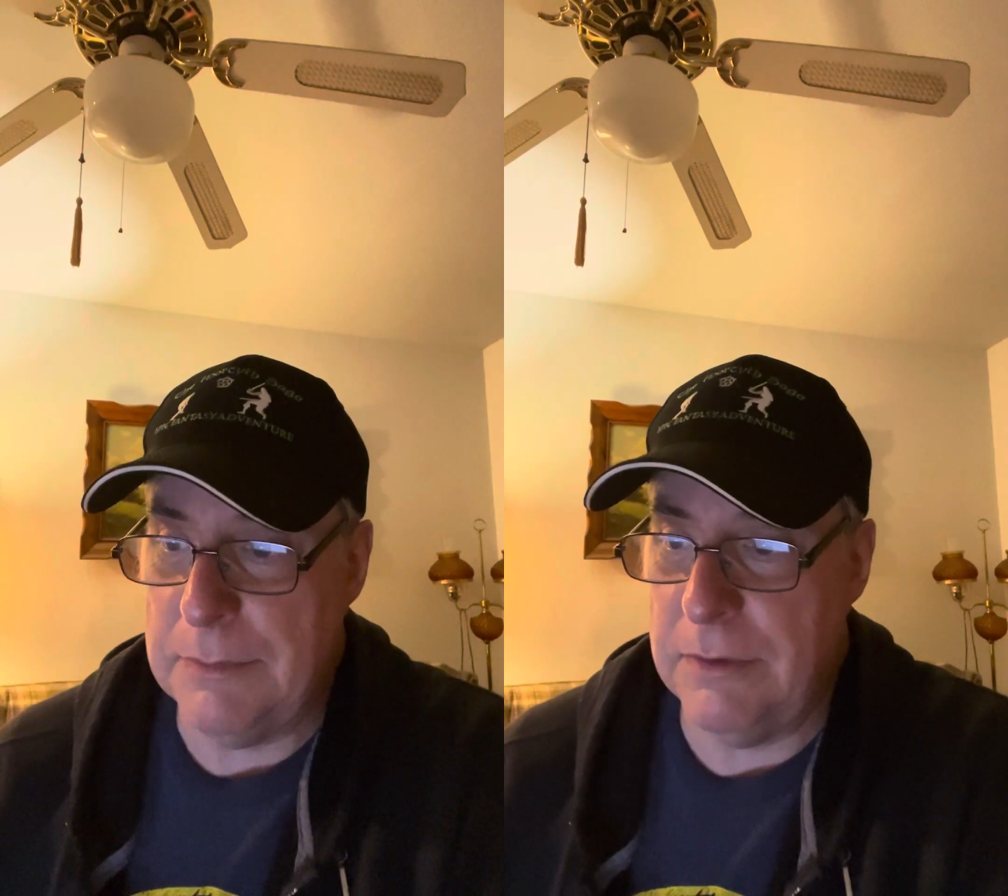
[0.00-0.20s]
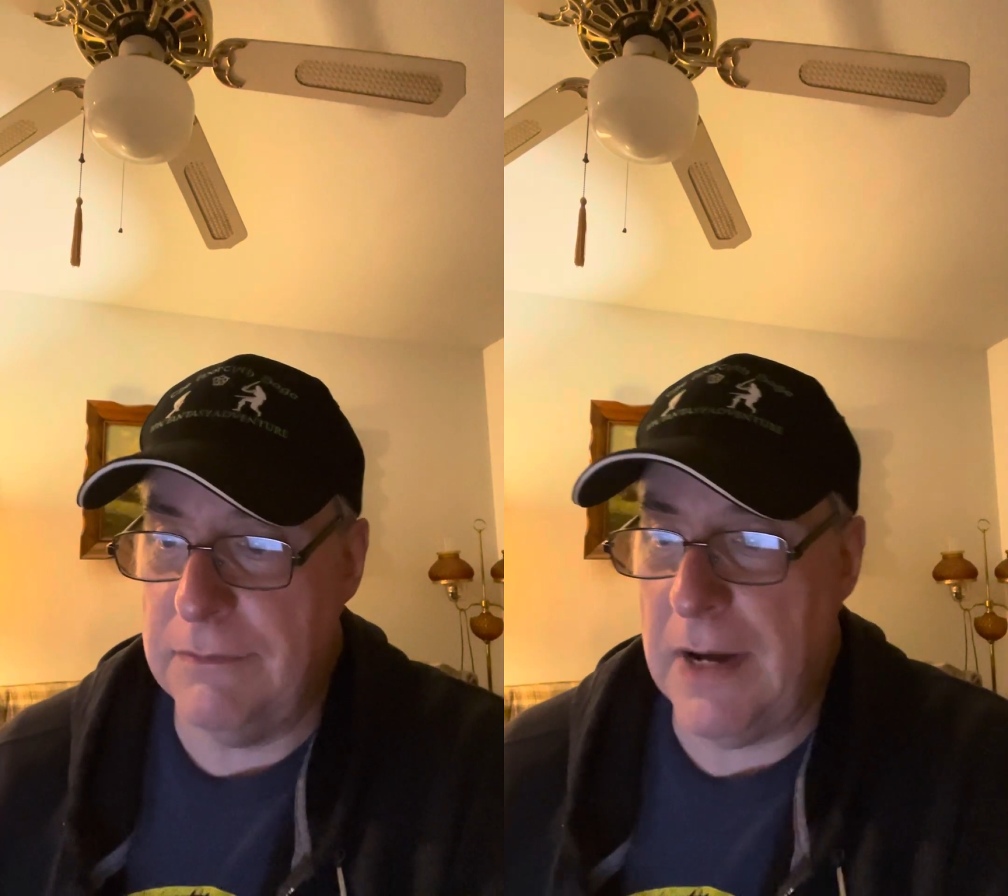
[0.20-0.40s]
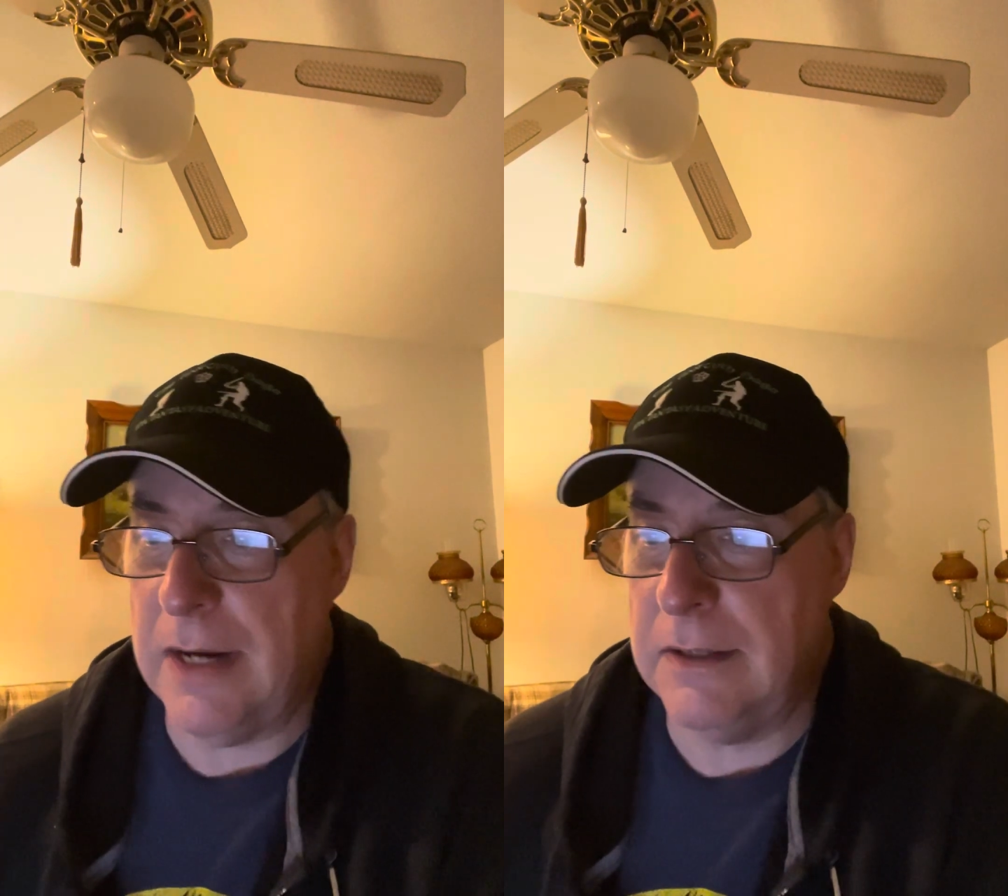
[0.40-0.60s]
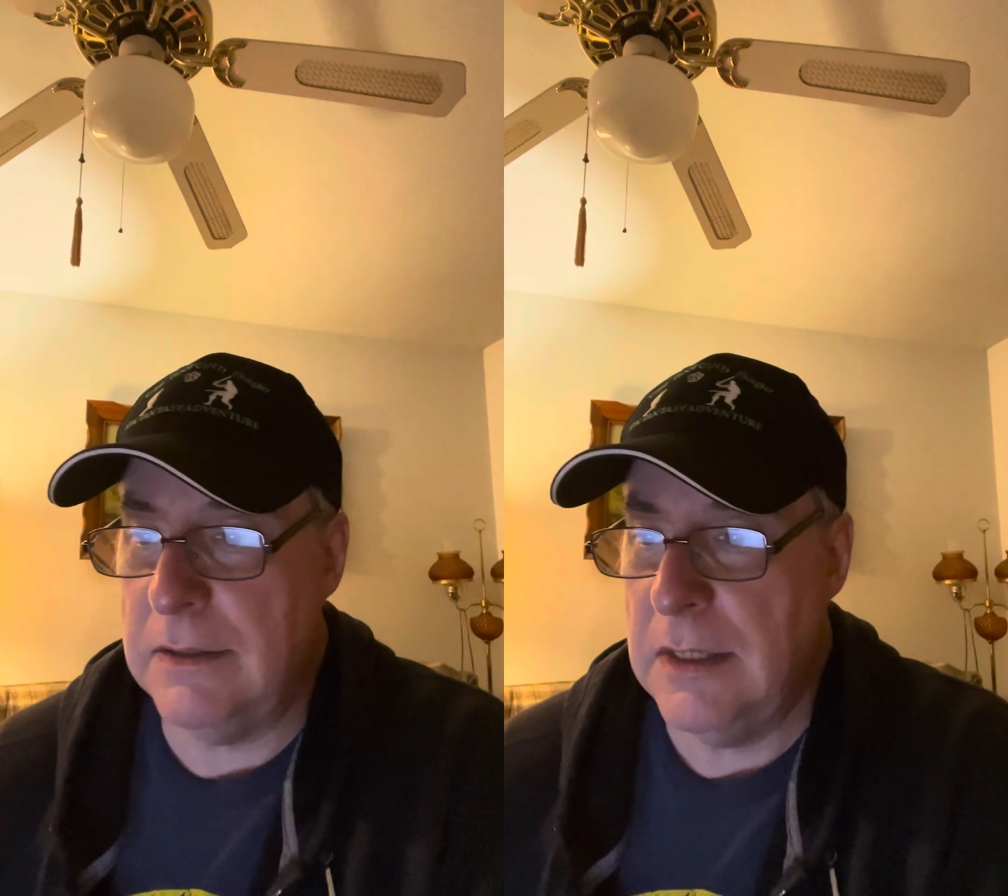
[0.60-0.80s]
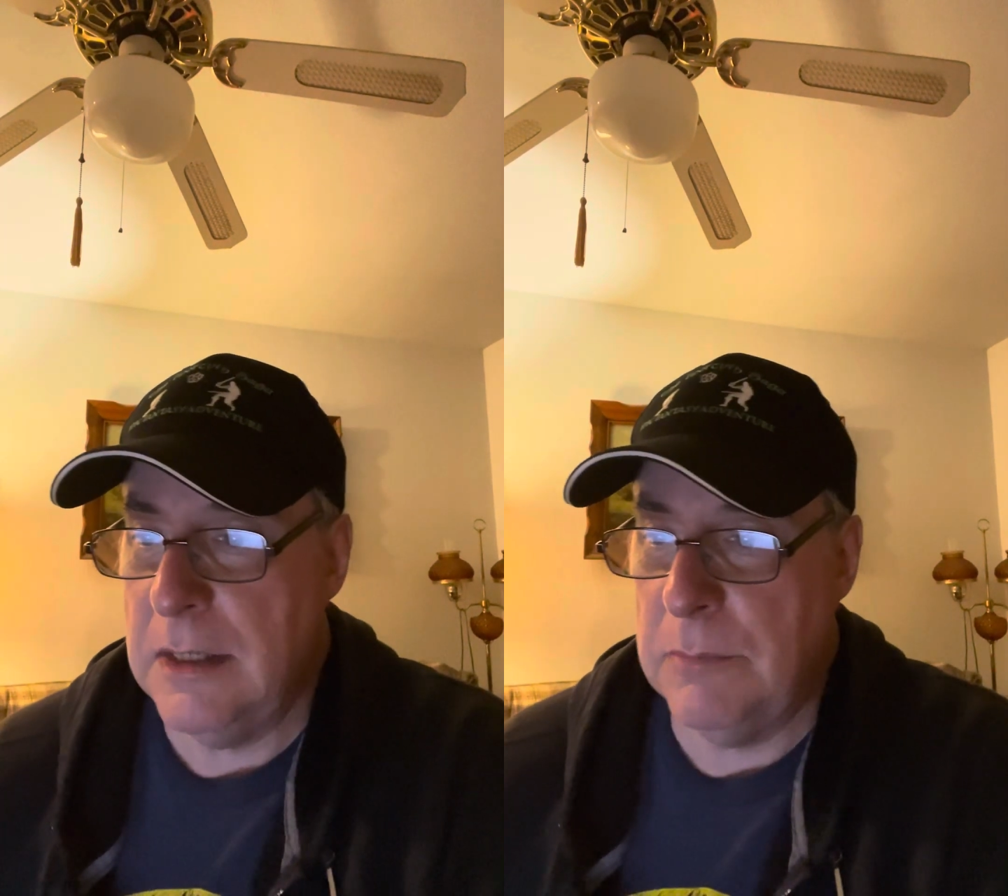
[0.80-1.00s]
to the fire,
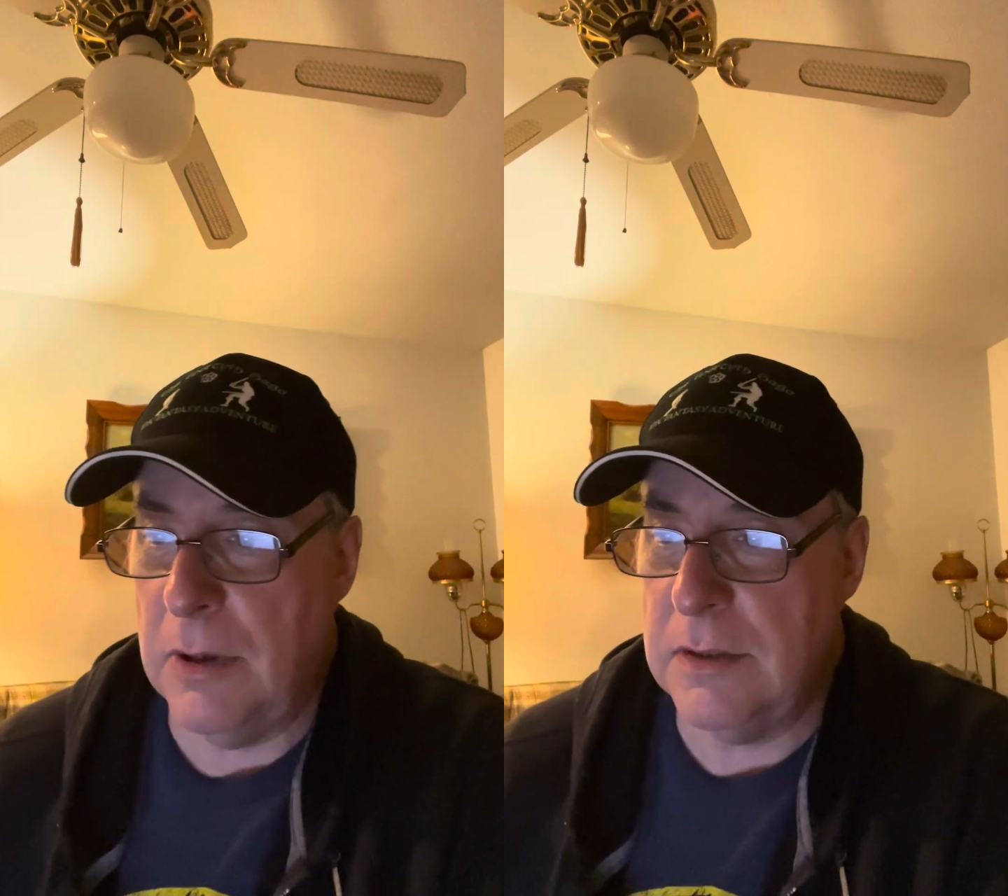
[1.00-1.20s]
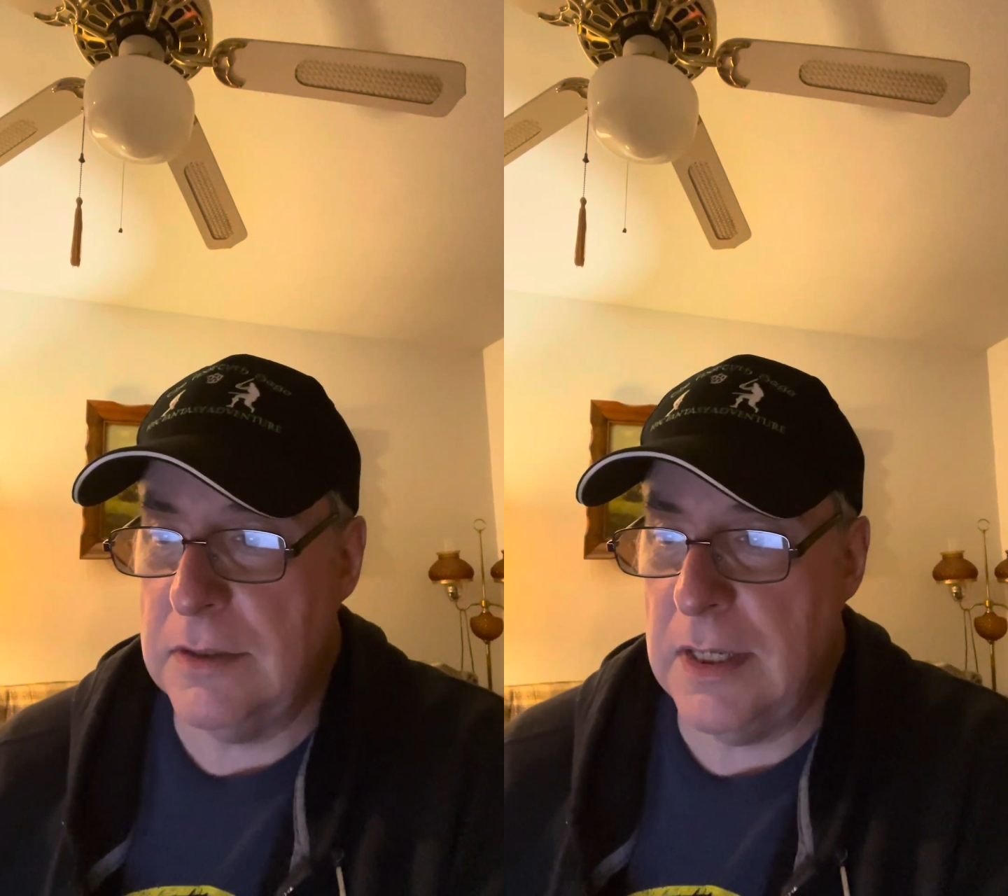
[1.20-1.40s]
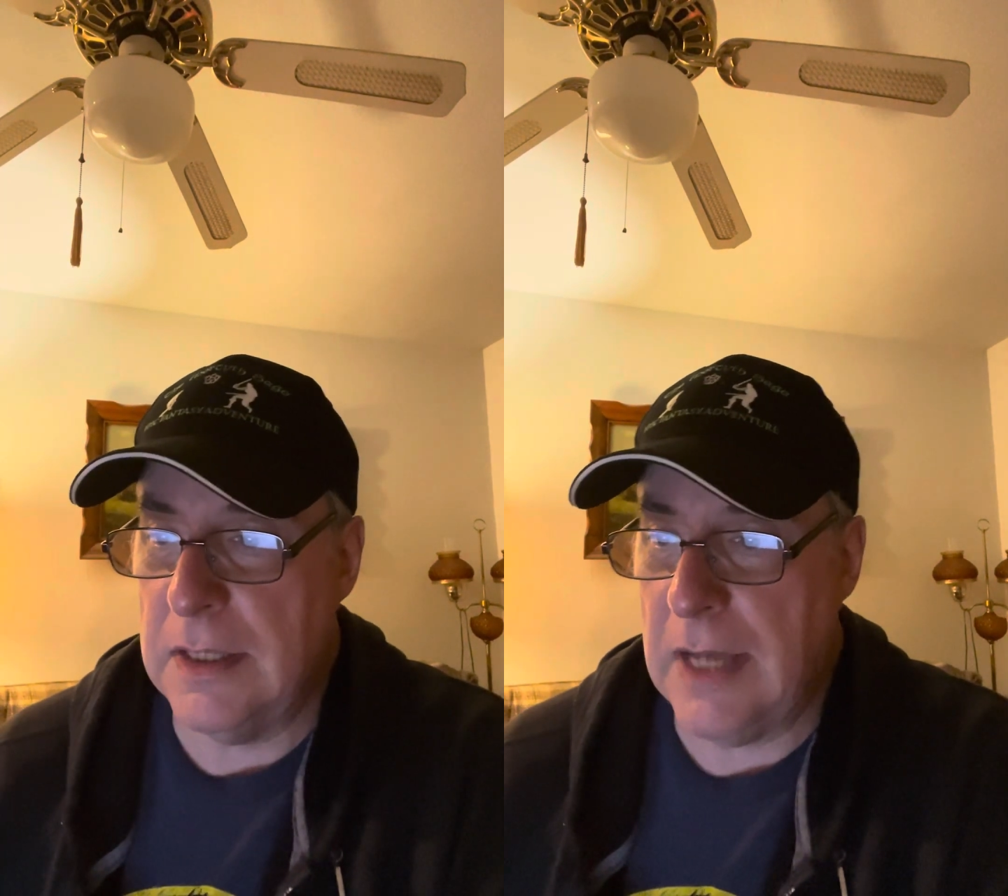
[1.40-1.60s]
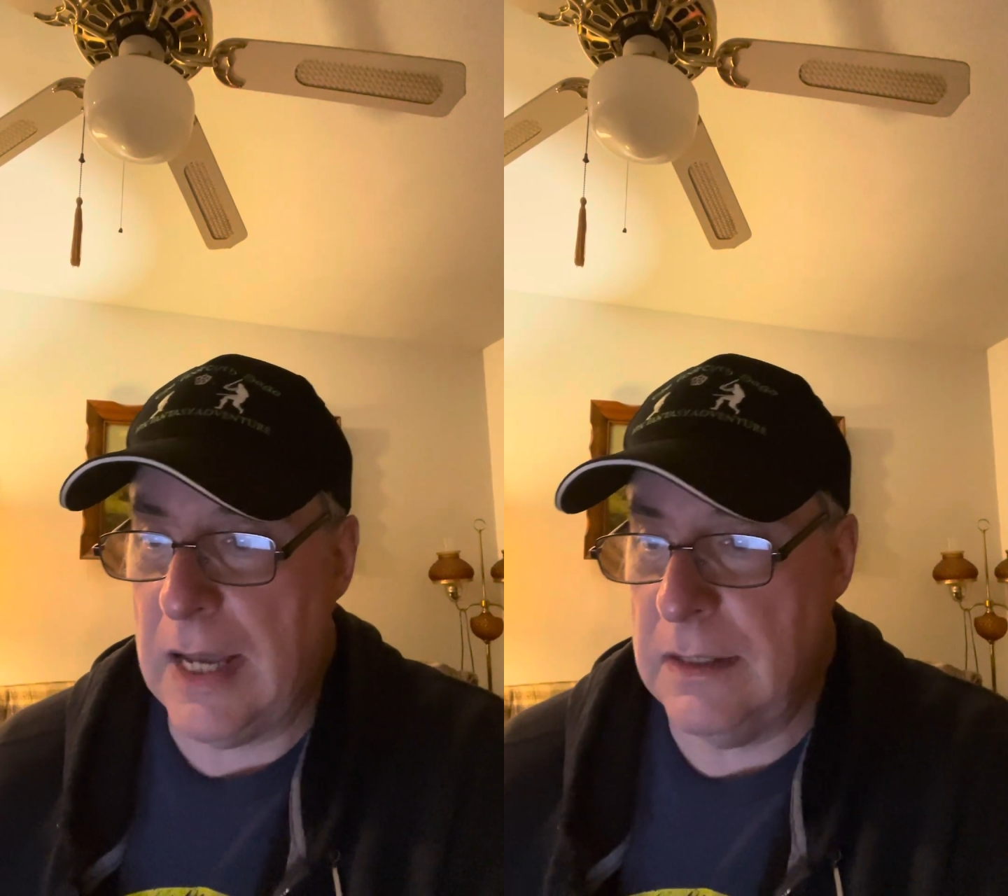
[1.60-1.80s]
Bart dug